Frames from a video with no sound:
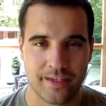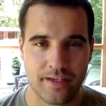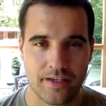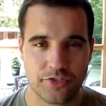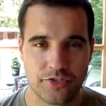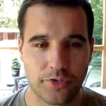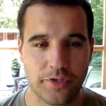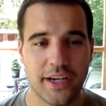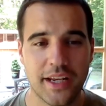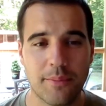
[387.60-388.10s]

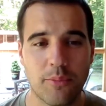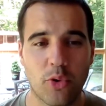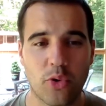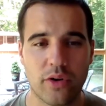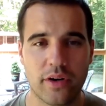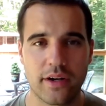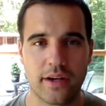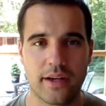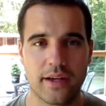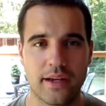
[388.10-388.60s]
So getting
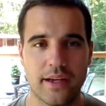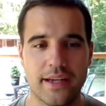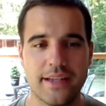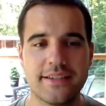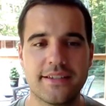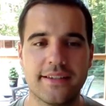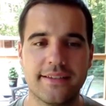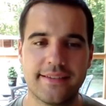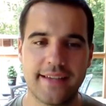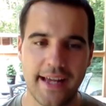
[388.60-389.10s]
more
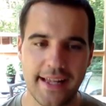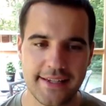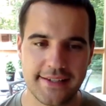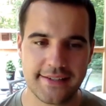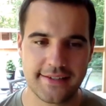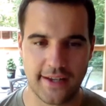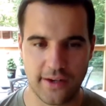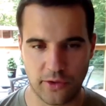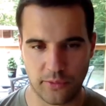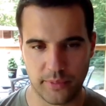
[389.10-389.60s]
into debt
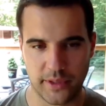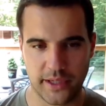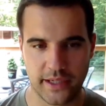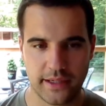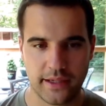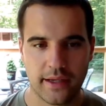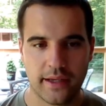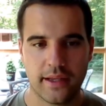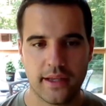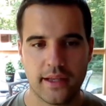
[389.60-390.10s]
settlement,
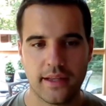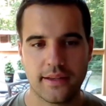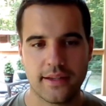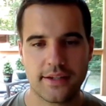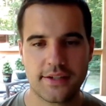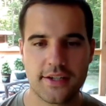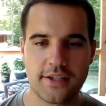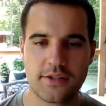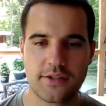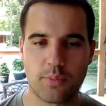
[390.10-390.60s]

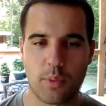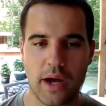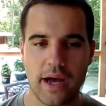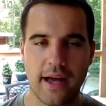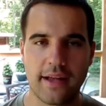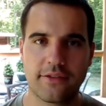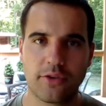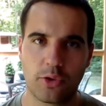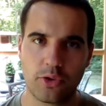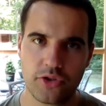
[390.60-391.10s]
this is why
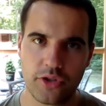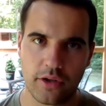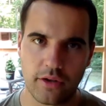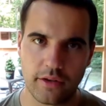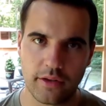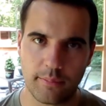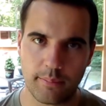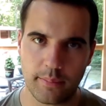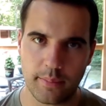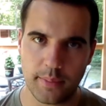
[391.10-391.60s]
I told you all
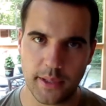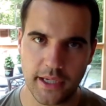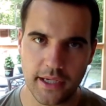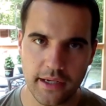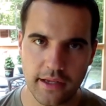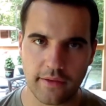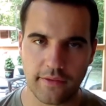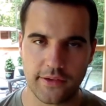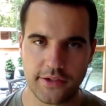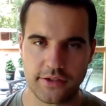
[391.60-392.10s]
in the
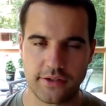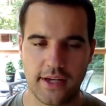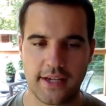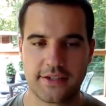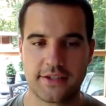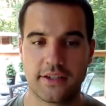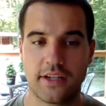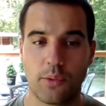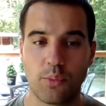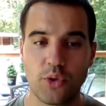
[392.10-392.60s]
beginning of this
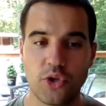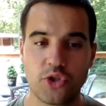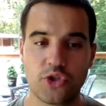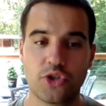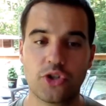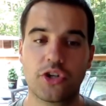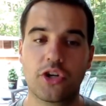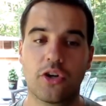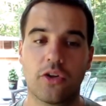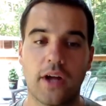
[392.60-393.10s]
lesson that we
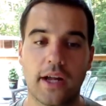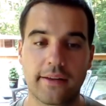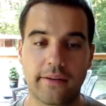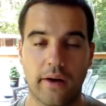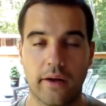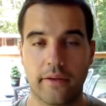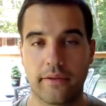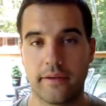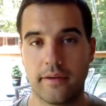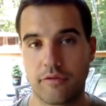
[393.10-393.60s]
should collect
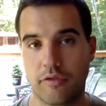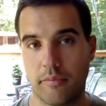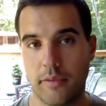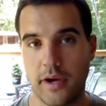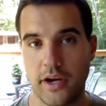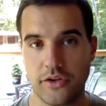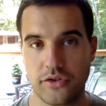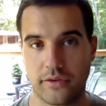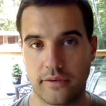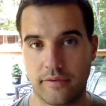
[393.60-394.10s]
all the
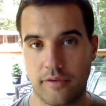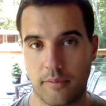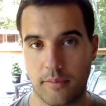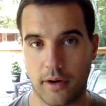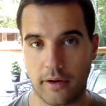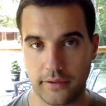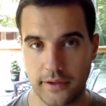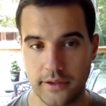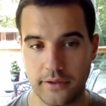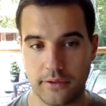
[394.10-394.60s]
information from
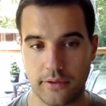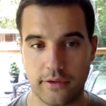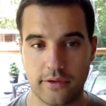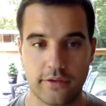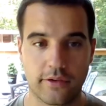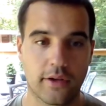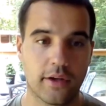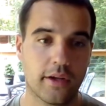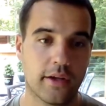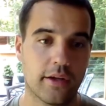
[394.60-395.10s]
our
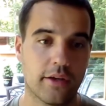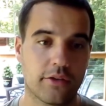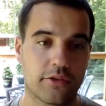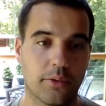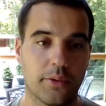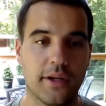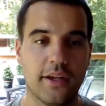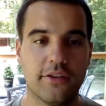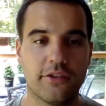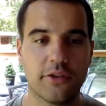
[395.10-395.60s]
lenders.
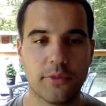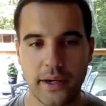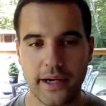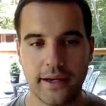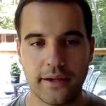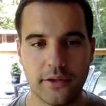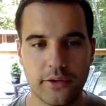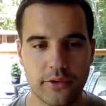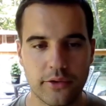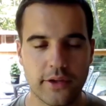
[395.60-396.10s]
So easy way
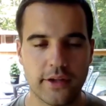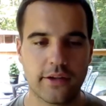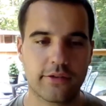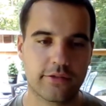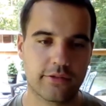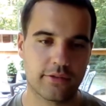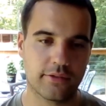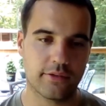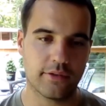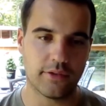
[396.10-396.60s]
to do
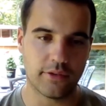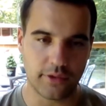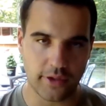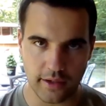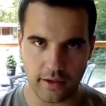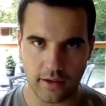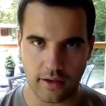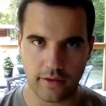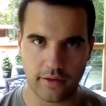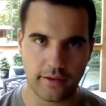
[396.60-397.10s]
this, you
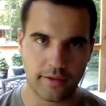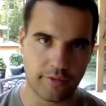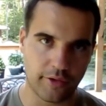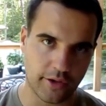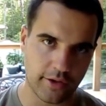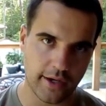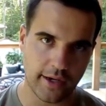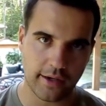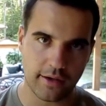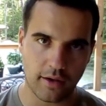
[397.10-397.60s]
get all the different
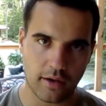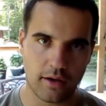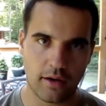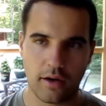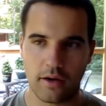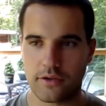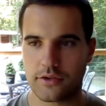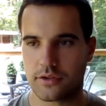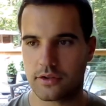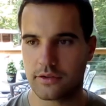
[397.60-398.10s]
credit
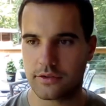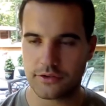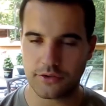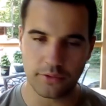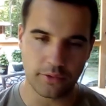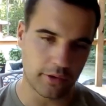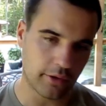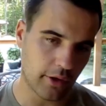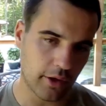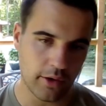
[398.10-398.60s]
cards or
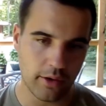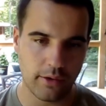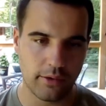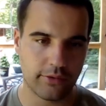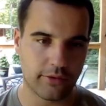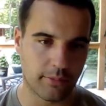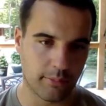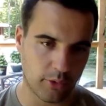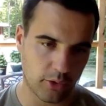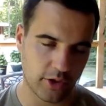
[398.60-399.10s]
student
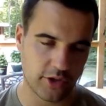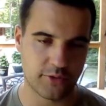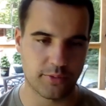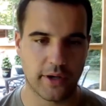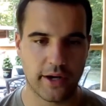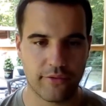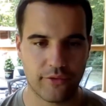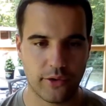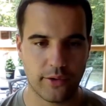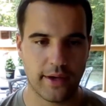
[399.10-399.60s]
loans or mortgage,
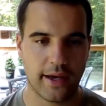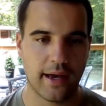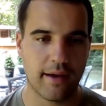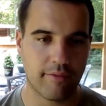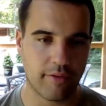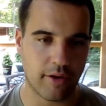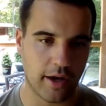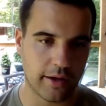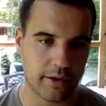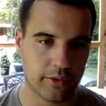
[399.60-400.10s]
whatever you
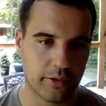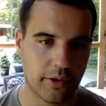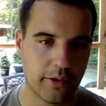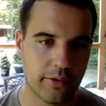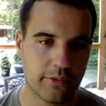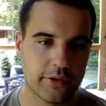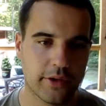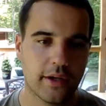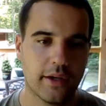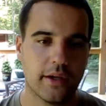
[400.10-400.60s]
have, auto
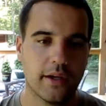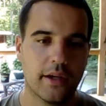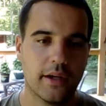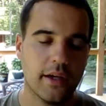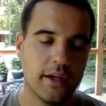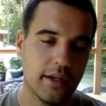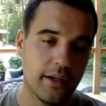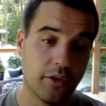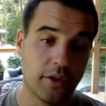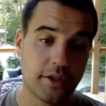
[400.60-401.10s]
loans.
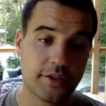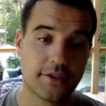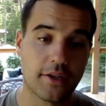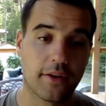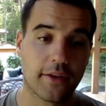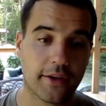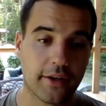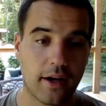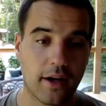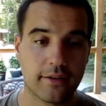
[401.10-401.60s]
You list all
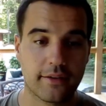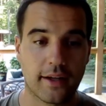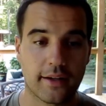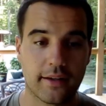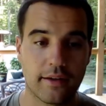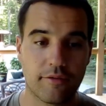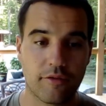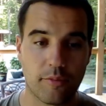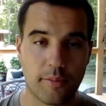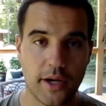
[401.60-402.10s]
their
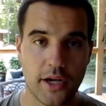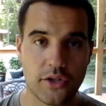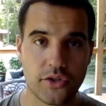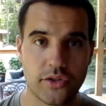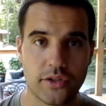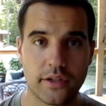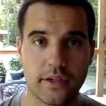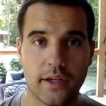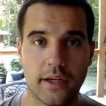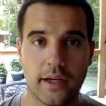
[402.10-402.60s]
contact
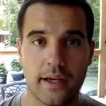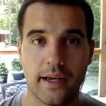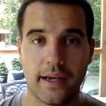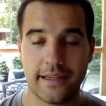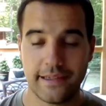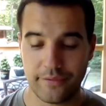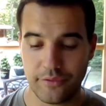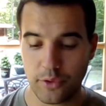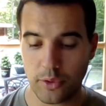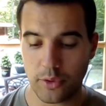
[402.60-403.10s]
information.
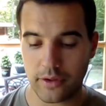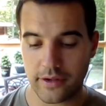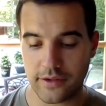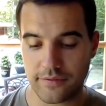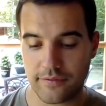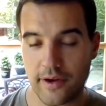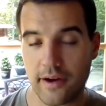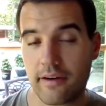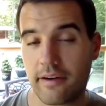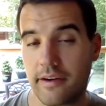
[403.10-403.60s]
And if you are in a
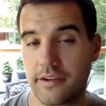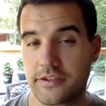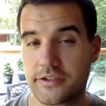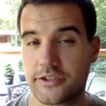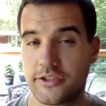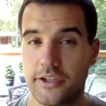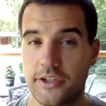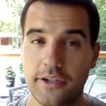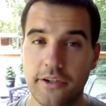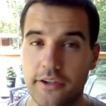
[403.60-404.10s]
very
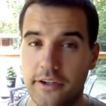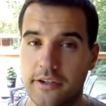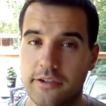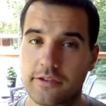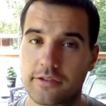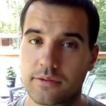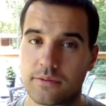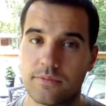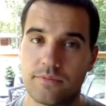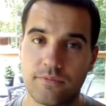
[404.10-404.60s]

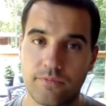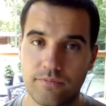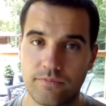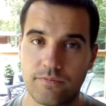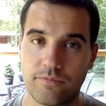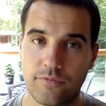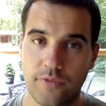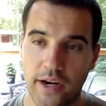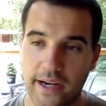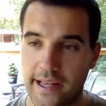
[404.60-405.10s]
serious
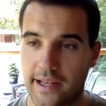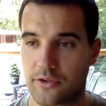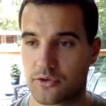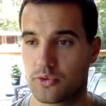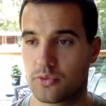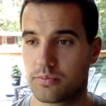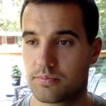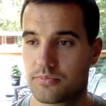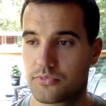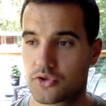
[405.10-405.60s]

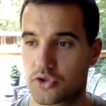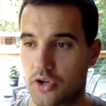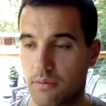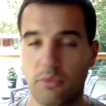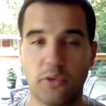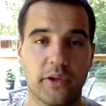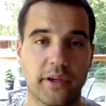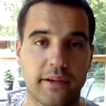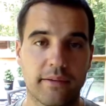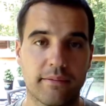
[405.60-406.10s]
financial
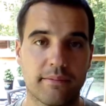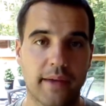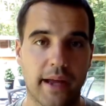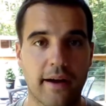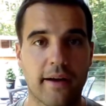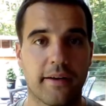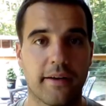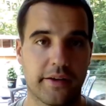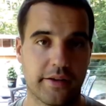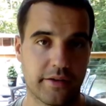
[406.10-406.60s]
troubling
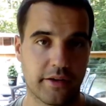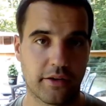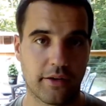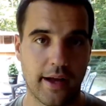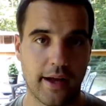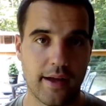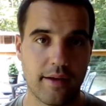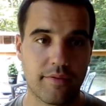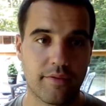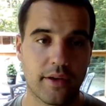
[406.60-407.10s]
area in your
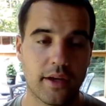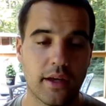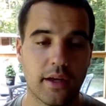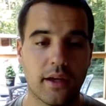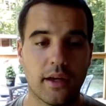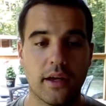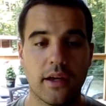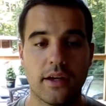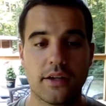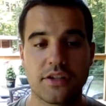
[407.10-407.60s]
life,
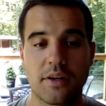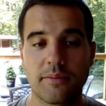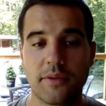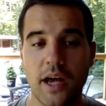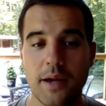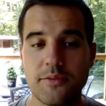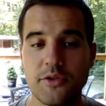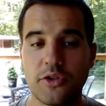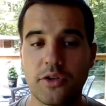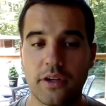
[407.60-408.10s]

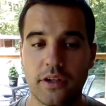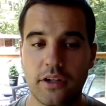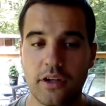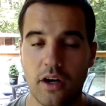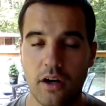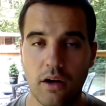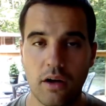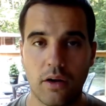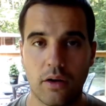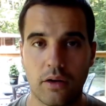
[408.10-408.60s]
sometimes you can
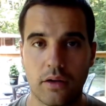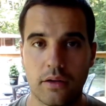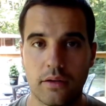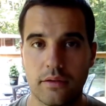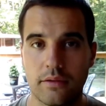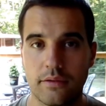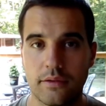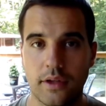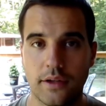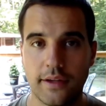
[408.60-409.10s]
call
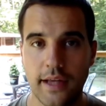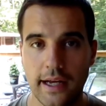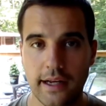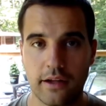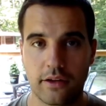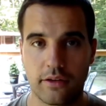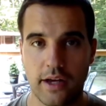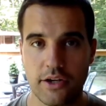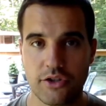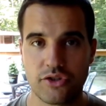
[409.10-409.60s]
the debt
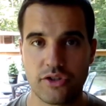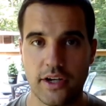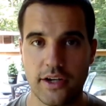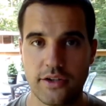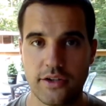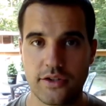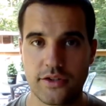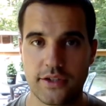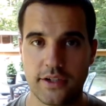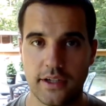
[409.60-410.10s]
collection
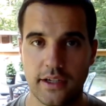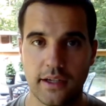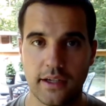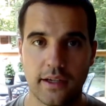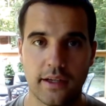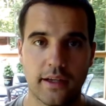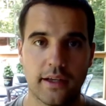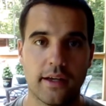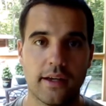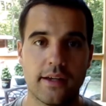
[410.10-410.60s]
agency,
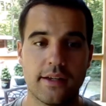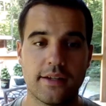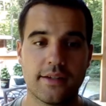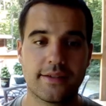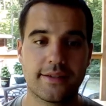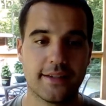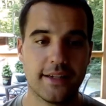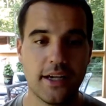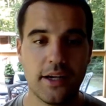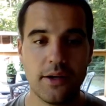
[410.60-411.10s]

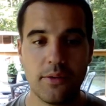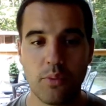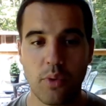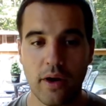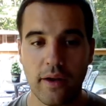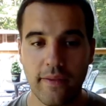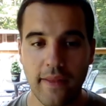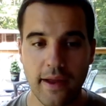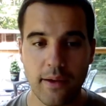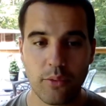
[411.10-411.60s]
see
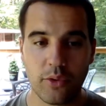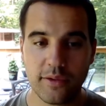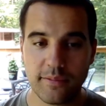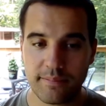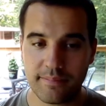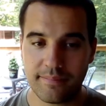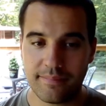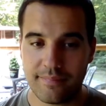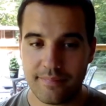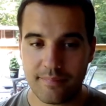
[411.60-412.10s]
where they would
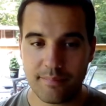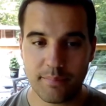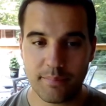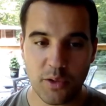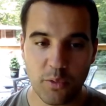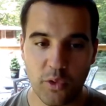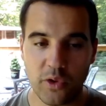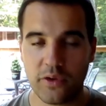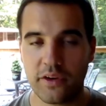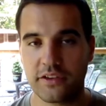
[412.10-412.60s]
be
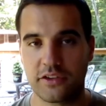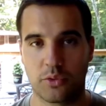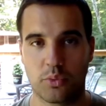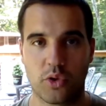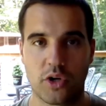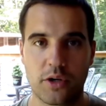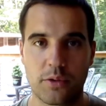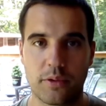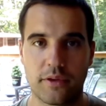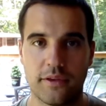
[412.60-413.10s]
willing to
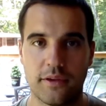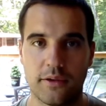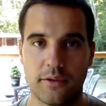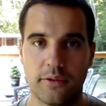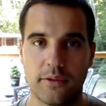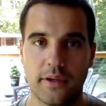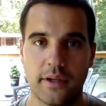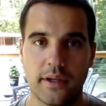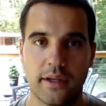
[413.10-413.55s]
work with you,